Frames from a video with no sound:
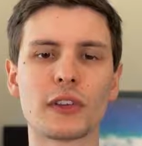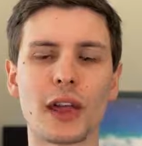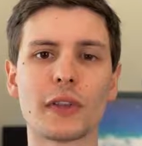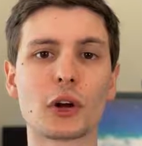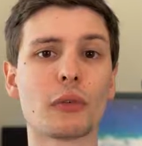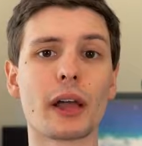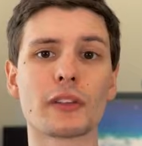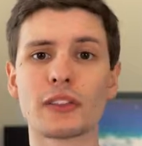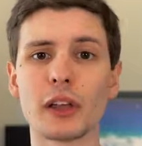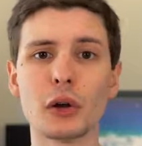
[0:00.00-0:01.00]
to send the
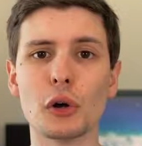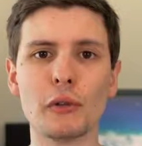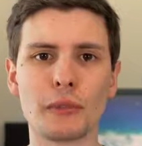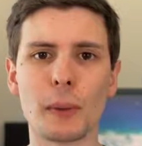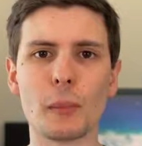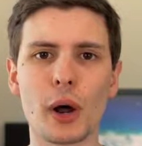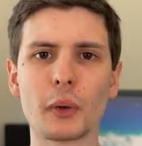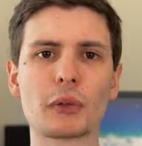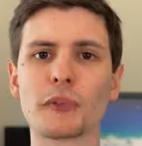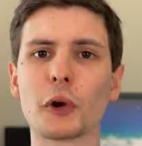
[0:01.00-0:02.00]
correct signal from when
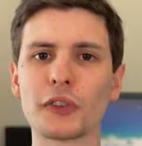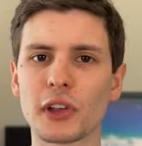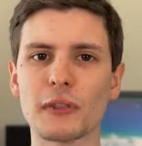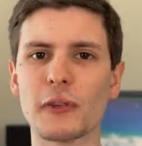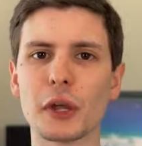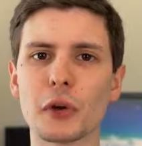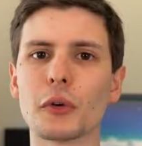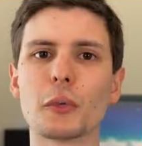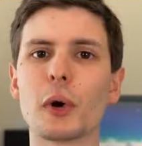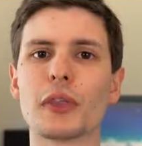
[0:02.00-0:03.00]
it was first
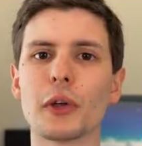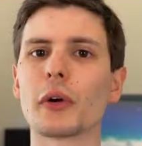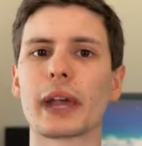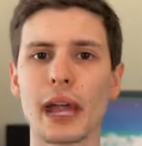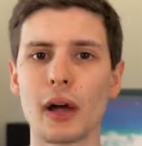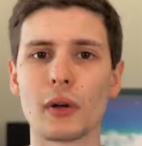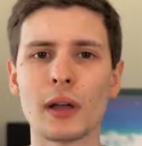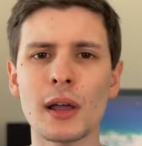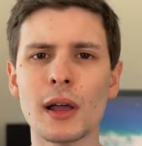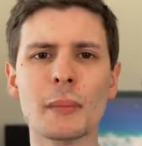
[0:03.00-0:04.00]
configured with your account.
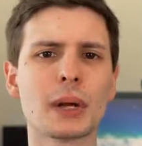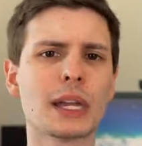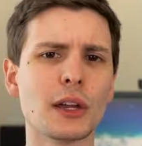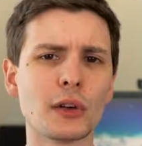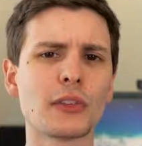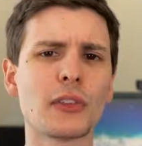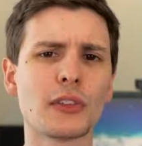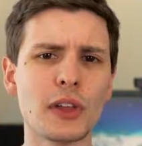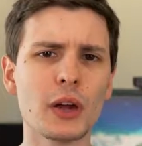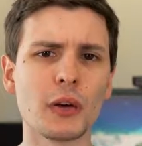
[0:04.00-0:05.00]
But here's the
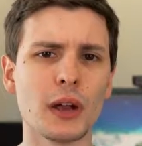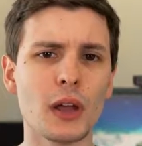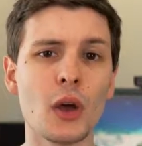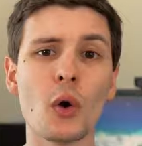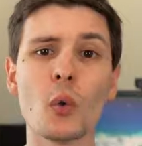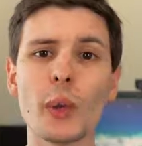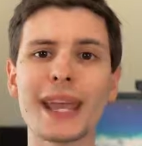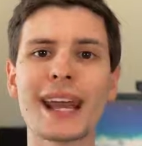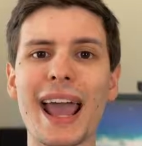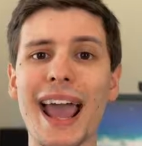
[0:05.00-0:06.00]
secret. We
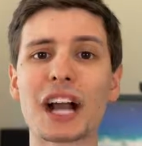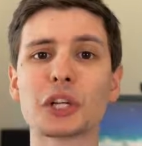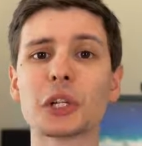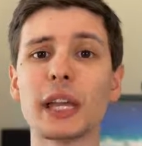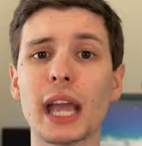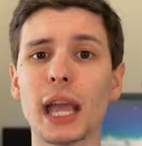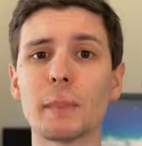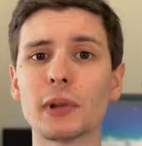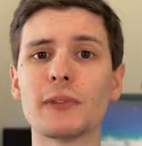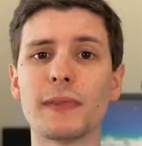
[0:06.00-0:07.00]
can actually
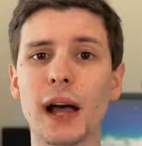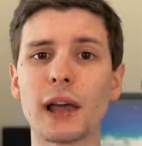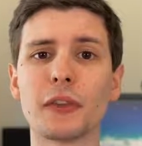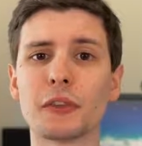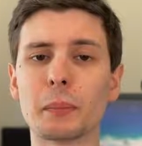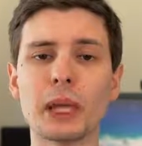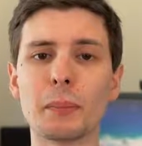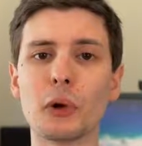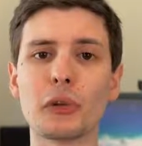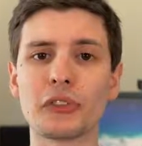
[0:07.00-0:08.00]
amplify the
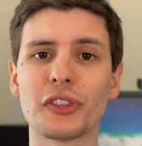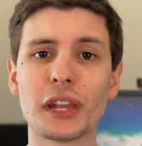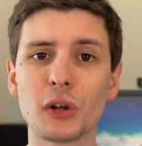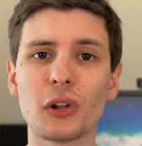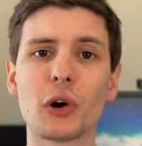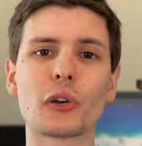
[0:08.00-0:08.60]
speed pulse signal